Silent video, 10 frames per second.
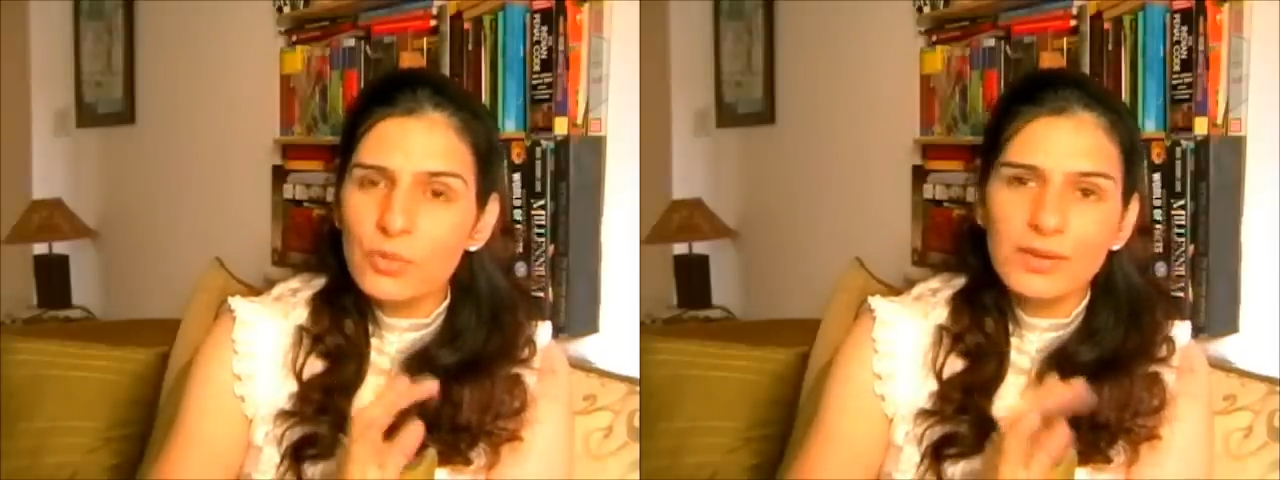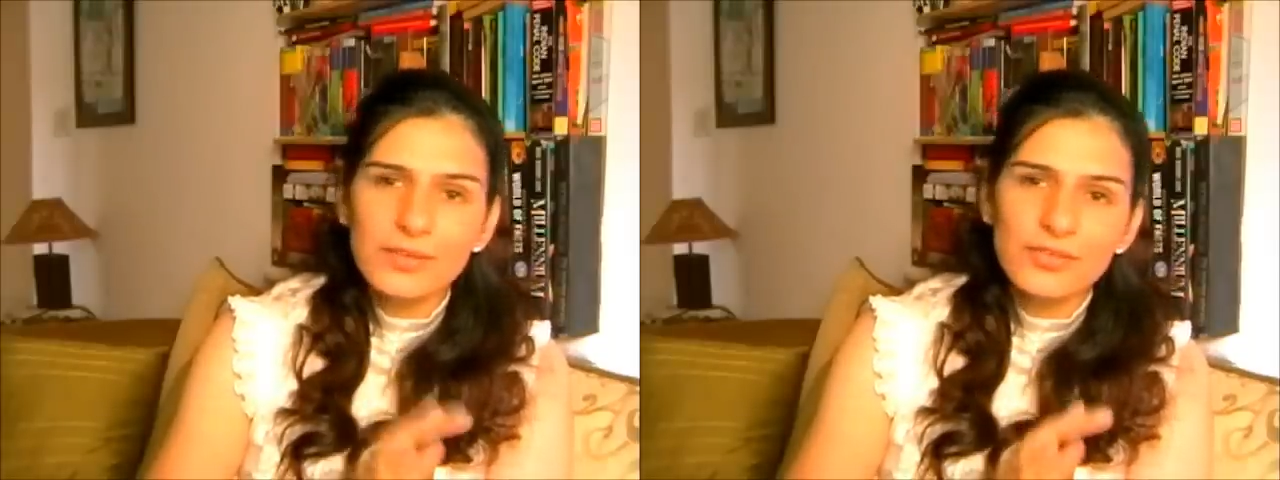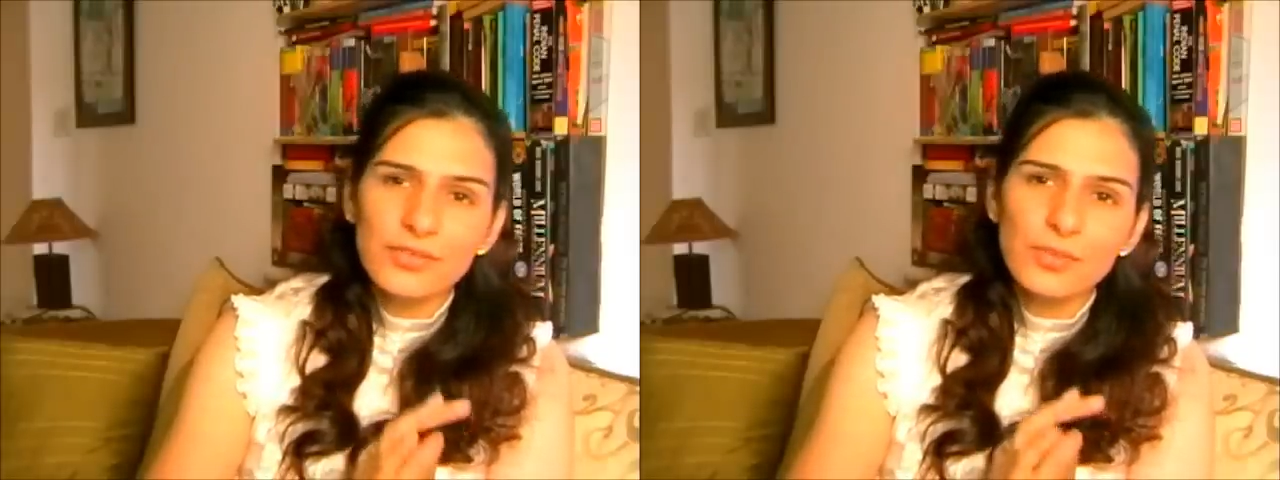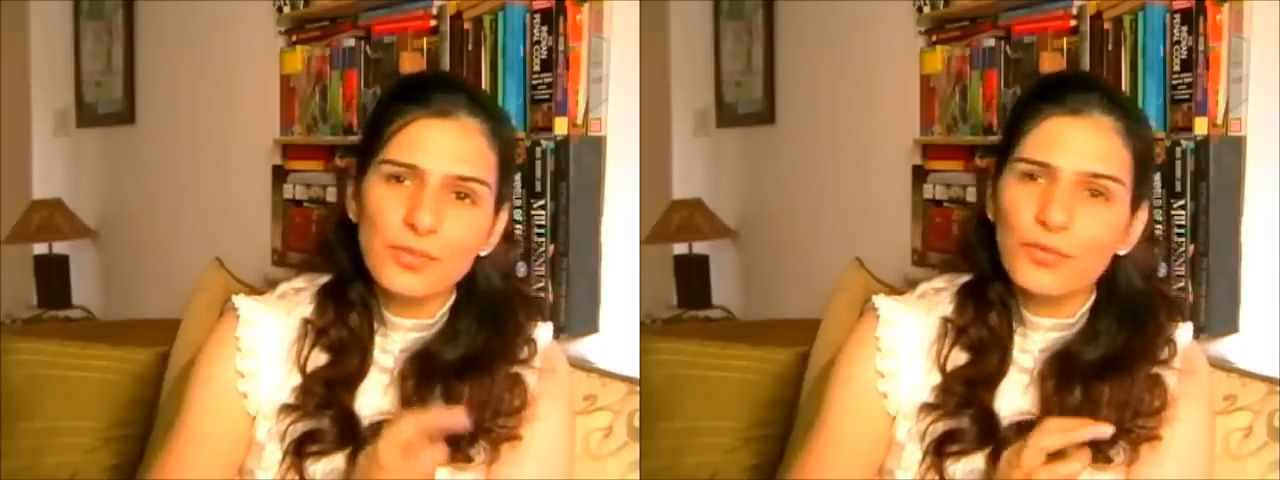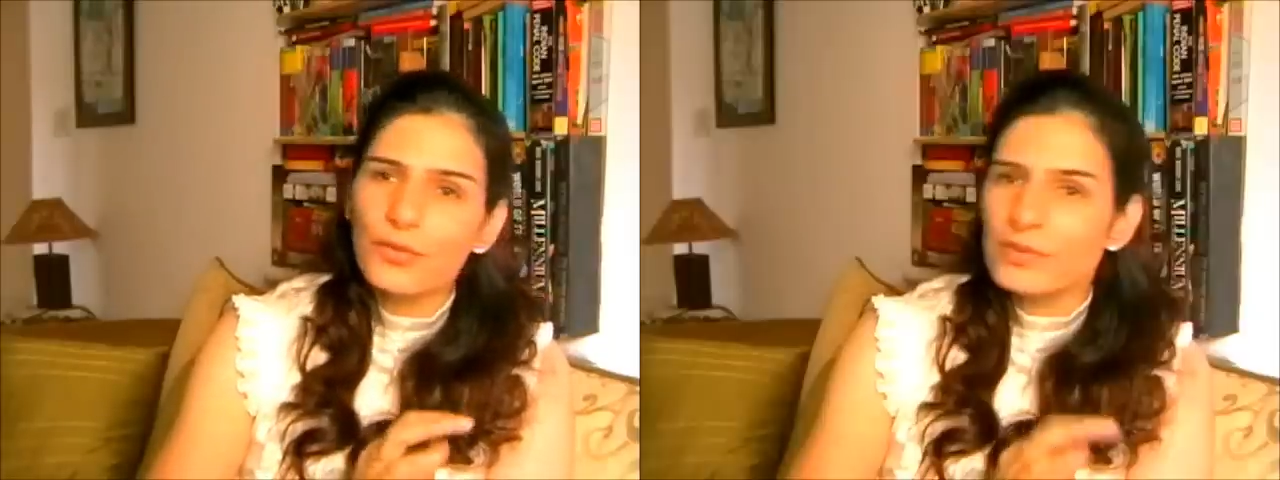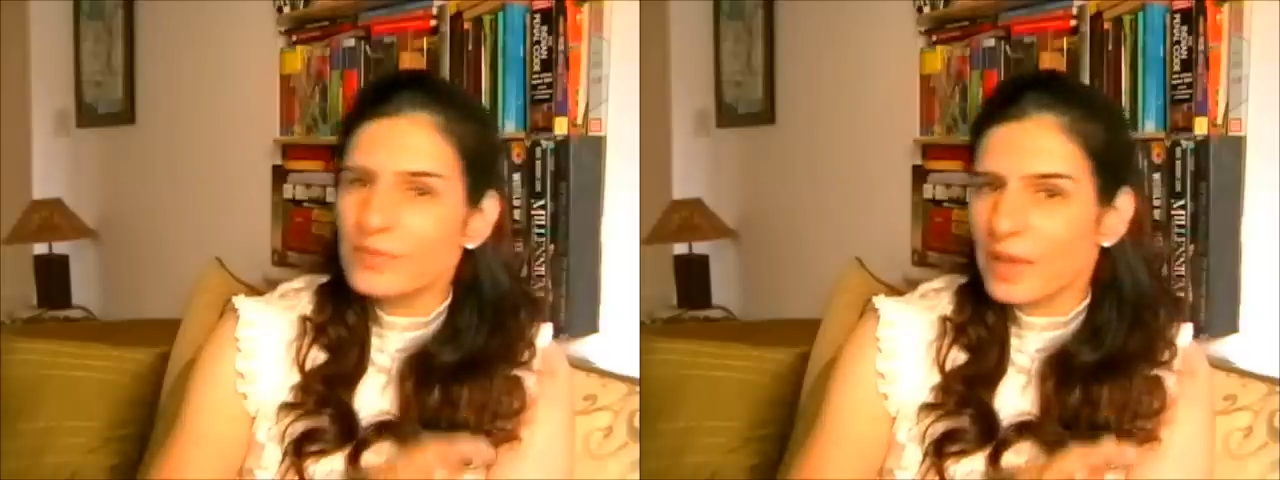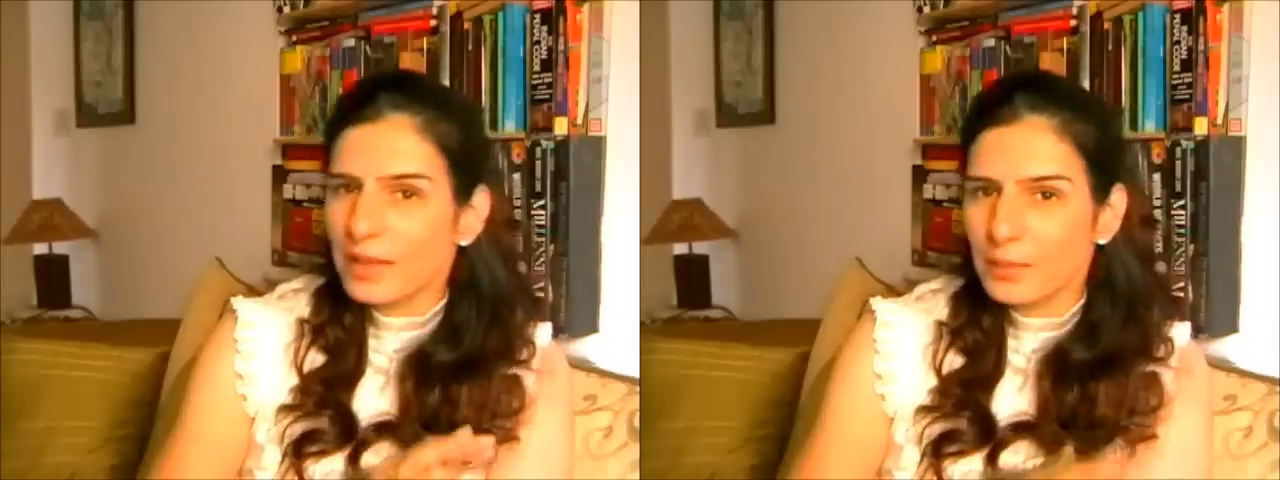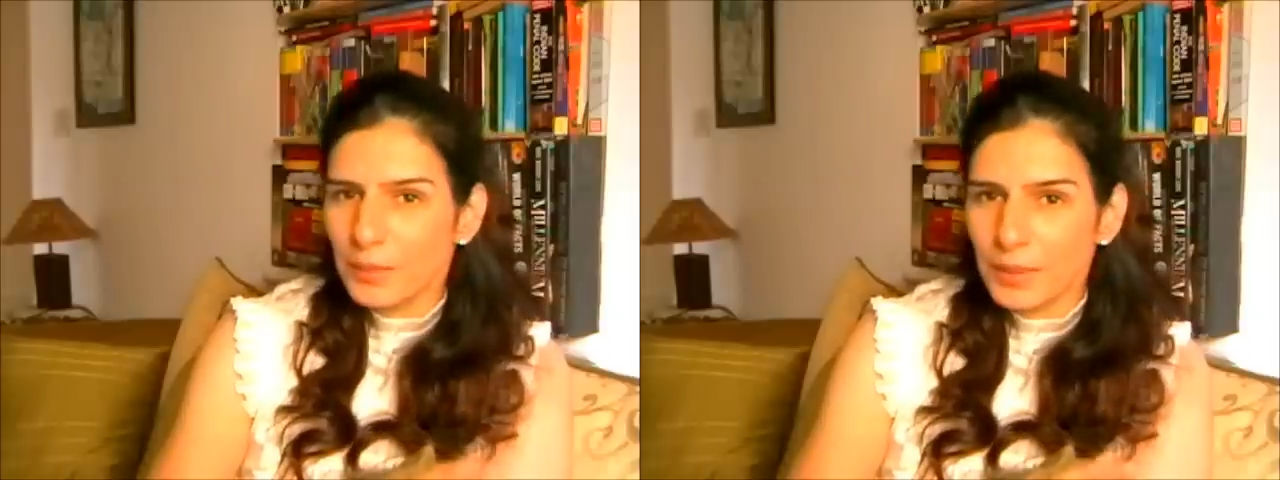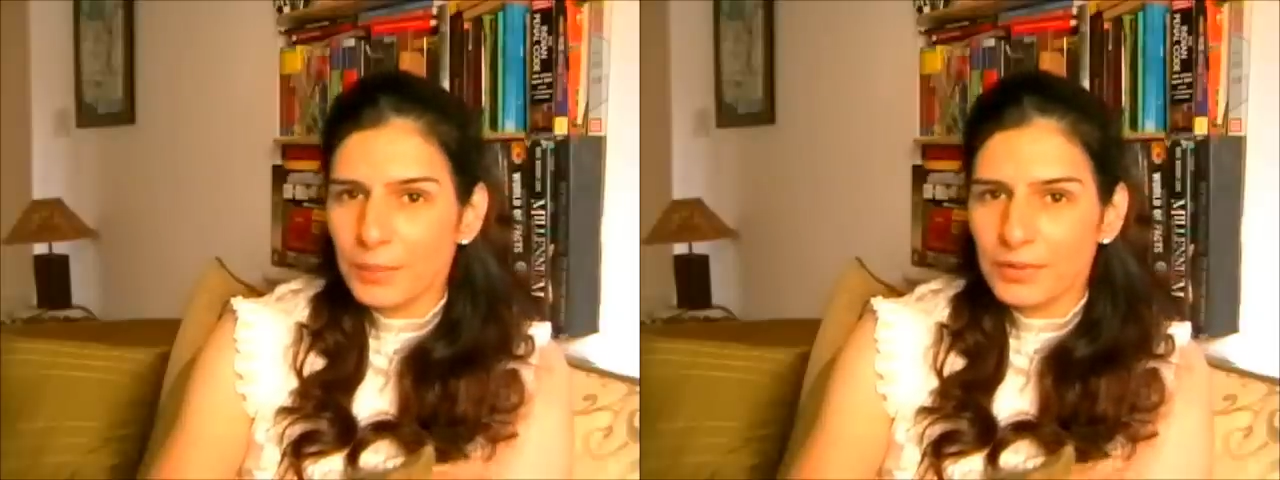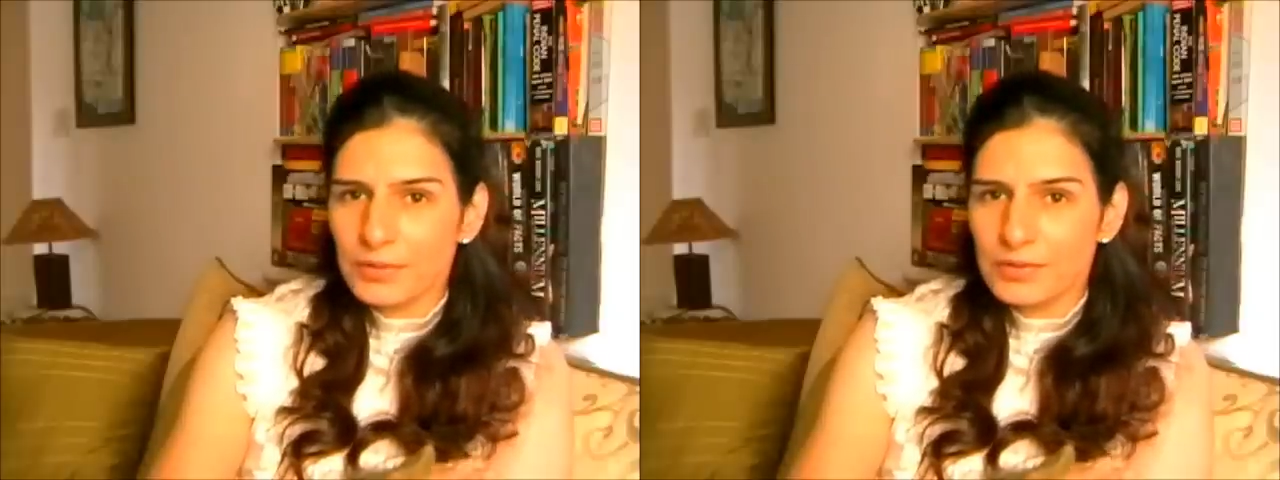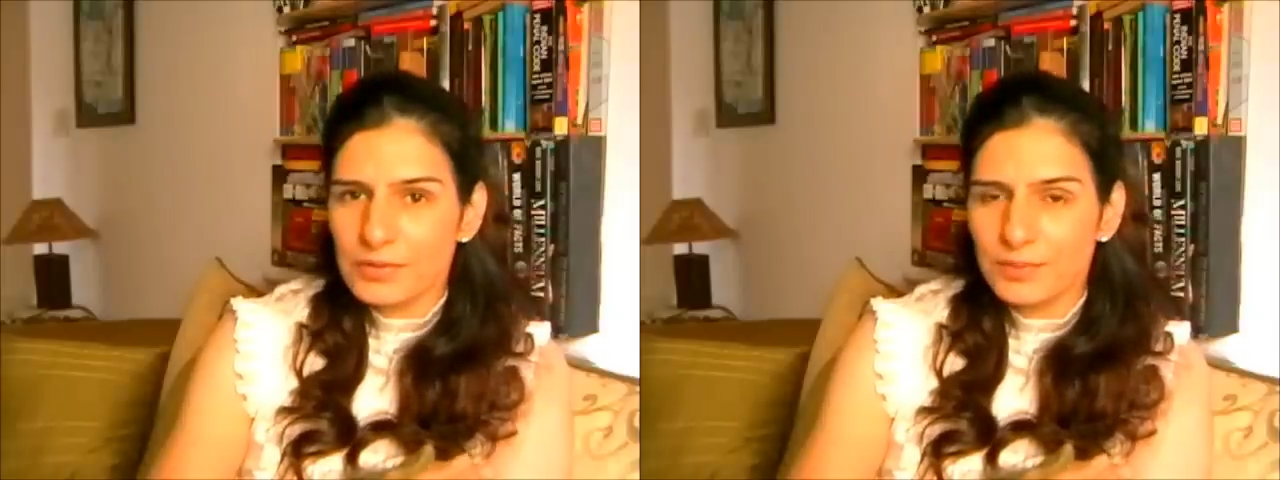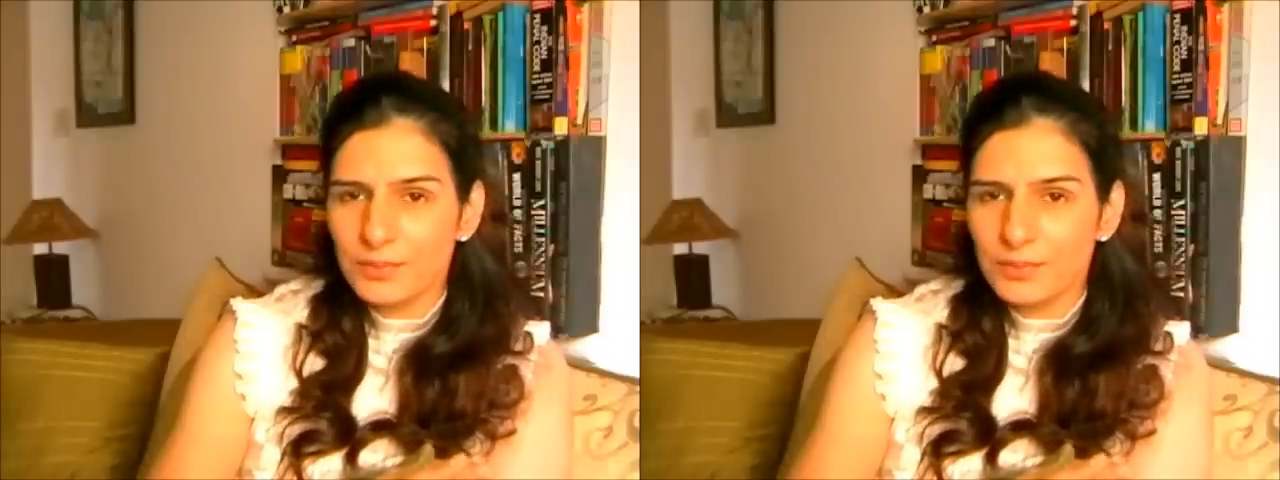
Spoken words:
diligence before you sign the papers.